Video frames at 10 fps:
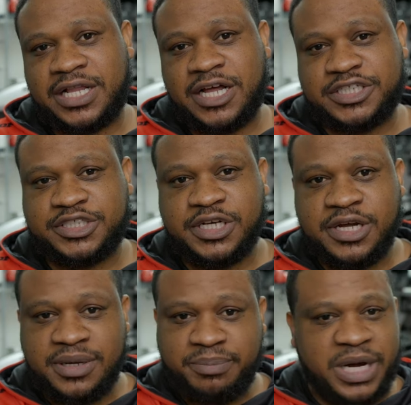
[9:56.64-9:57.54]
clutch,
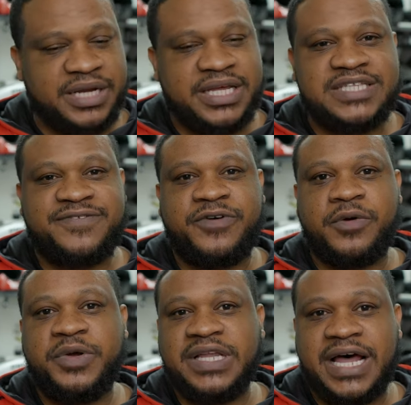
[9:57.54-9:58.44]
but it's
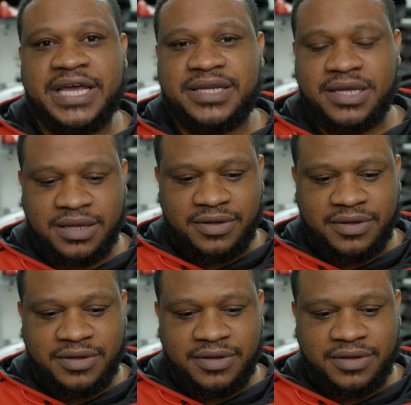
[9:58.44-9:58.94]
very light,